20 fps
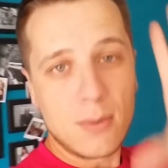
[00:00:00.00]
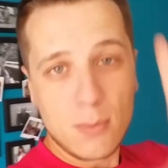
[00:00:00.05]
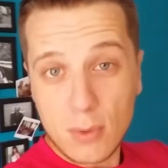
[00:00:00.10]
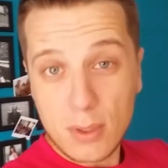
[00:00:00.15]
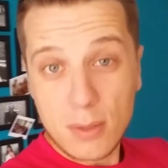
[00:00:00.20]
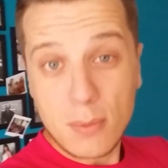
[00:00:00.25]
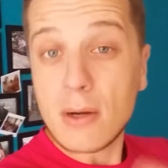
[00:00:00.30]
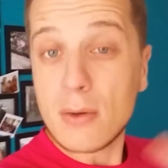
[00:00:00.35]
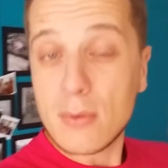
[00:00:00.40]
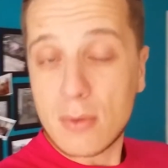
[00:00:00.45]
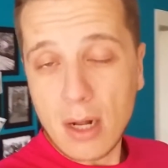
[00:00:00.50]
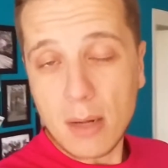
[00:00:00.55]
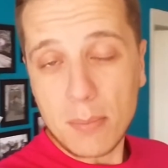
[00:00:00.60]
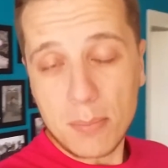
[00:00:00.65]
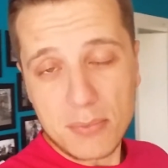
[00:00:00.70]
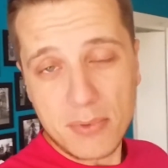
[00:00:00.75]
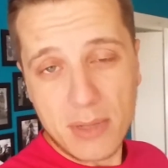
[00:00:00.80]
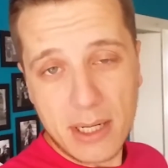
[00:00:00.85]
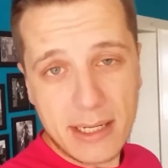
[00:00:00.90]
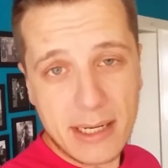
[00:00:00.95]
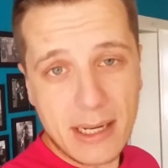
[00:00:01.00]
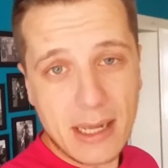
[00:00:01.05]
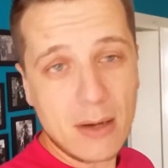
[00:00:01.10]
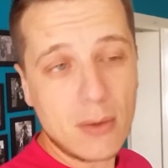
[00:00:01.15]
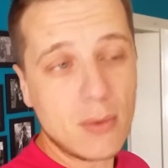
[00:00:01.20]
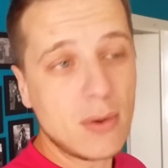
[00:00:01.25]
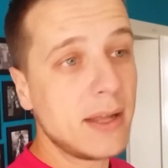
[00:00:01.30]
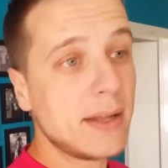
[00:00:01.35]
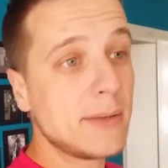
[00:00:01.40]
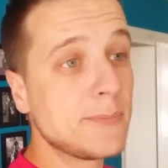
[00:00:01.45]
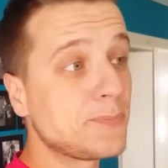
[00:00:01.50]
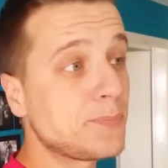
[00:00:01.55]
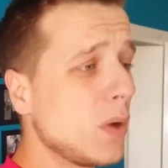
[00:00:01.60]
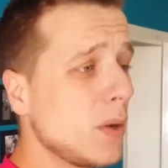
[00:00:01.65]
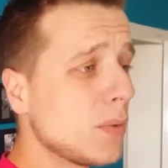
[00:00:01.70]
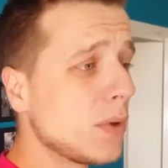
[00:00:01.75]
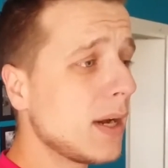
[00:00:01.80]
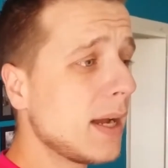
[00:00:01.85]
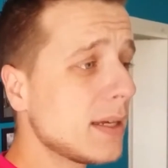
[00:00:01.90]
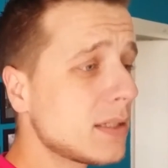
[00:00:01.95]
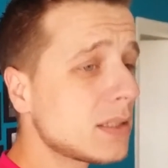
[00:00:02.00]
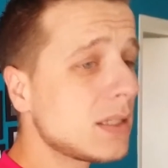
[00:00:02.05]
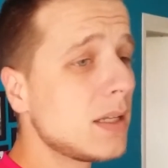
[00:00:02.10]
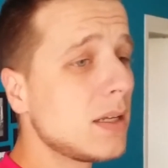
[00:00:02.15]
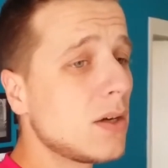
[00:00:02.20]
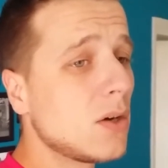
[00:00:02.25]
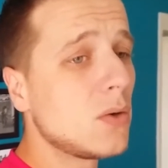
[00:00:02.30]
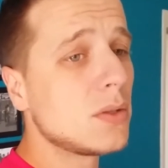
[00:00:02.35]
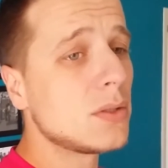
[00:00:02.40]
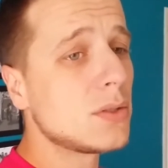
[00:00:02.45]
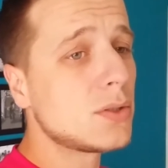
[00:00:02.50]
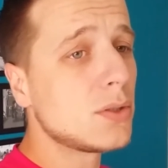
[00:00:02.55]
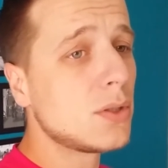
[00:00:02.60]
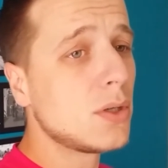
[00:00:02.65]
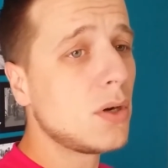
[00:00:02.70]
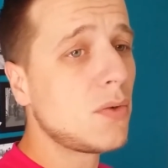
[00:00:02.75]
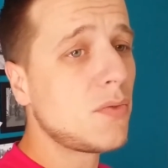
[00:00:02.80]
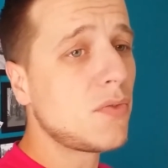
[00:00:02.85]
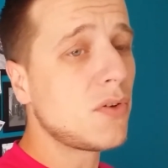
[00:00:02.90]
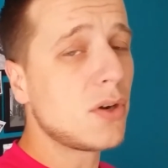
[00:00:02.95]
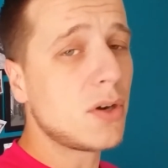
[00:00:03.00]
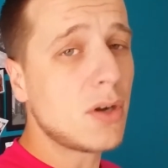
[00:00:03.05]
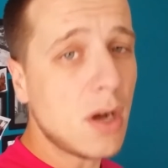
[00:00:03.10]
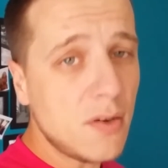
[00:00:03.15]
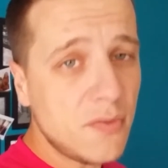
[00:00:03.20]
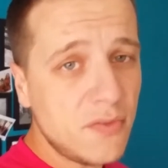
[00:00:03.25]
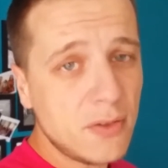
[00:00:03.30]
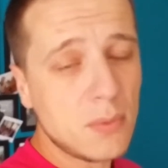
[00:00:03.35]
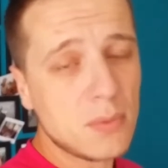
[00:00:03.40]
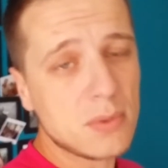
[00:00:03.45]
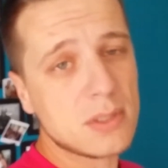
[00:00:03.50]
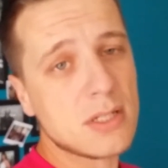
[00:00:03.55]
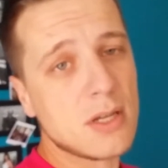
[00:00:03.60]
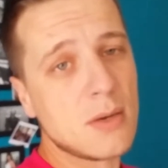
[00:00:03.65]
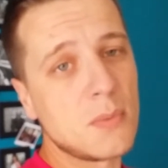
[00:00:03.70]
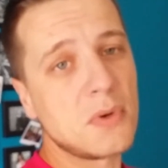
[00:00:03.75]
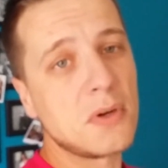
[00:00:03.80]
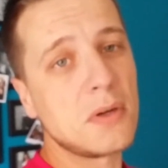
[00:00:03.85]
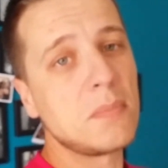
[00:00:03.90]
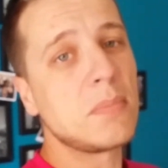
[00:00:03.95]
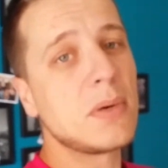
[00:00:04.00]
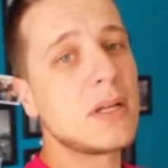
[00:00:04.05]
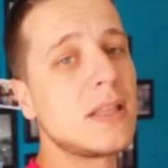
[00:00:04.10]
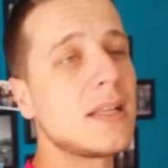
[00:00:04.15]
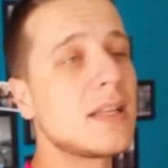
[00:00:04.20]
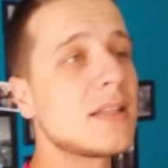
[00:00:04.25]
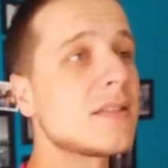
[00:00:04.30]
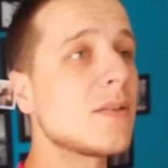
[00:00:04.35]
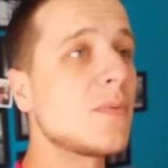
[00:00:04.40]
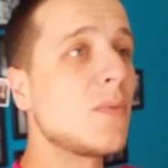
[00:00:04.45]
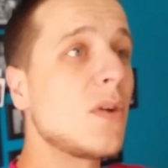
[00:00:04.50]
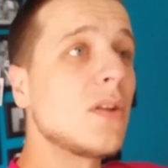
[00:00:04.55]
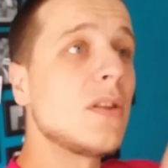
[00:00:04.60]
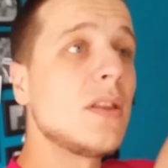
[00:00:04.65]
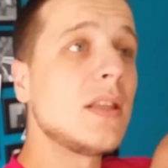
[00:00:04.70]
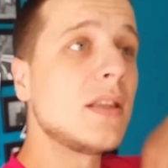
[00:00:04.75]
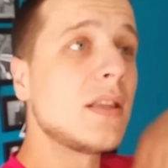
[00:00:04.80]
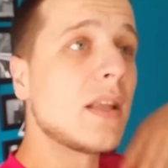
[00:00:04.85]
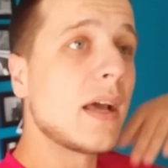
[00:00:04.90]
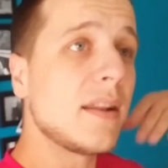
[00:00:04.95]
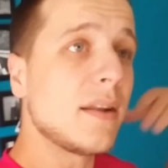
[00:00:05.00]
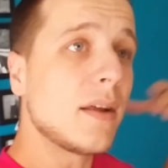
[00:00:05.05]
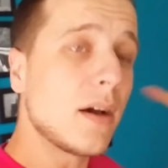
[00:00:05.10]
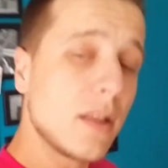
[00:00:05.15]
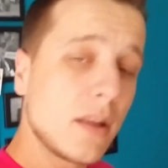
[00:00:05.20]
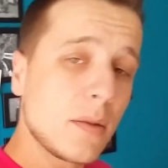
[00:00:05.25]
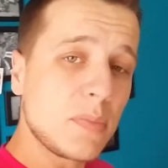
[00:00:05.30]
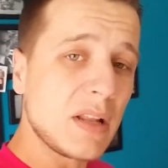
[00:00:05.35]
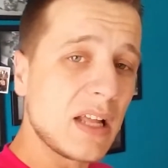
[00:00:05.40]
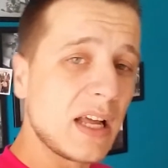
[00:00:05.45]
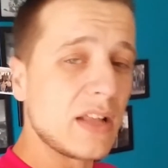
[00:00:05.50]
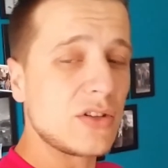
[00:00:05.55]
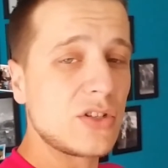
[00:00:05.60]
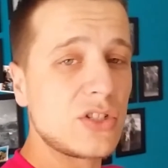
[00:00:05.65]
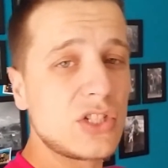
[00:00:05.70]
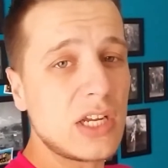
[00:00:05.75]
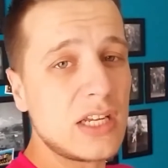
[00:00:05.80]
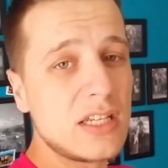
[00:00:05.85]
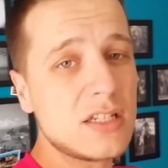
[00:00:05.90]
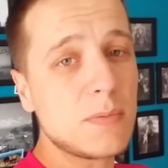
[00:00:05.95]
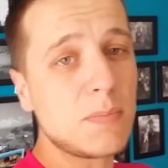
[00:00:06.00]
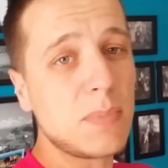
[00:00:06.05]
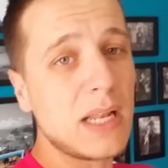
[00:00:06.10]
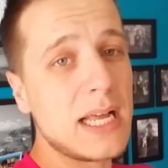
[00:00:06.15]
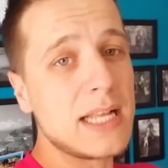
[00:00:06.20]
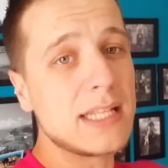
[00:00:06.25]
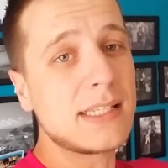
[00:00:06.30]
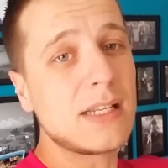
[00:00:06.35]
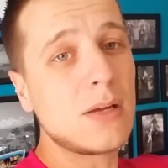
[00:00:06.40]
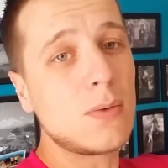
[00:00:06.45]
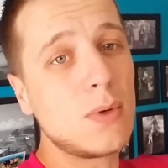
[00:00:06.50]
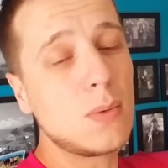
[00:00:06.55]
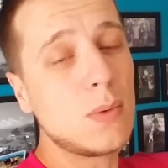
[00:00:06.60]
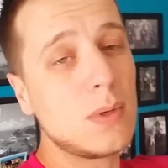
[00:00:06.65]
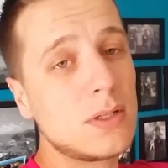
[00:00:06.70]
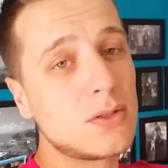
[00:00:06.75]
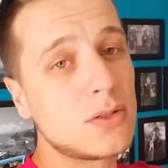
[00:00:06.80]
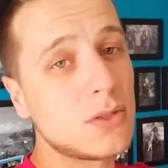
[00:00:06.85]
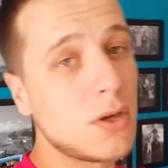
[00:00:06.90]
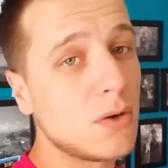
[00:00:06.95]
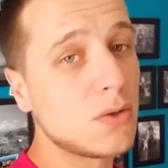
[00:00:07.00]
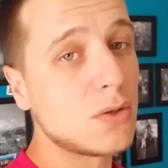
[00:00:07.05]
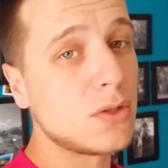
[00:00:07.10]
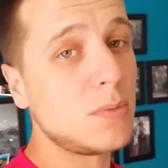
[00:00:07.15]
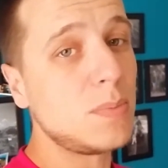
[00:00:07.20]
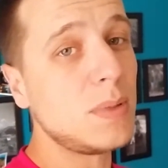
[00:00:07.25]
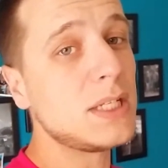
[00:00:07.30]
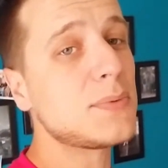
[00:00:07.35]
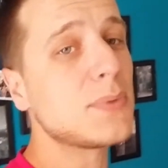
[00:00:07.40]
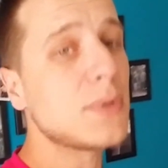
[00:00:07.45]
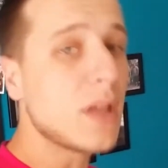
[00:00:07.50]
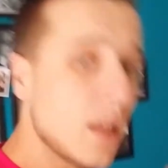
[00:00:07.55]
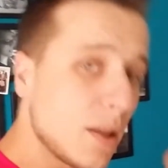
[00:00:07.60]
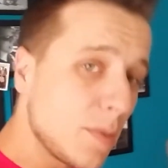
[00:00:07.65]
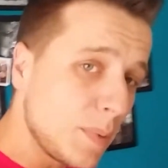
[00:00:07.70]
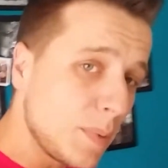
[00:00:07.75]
we woke up right now and we were actually going to go for a coffee with someone, but that someone had other plans, changed the plans that we want to go to beach with other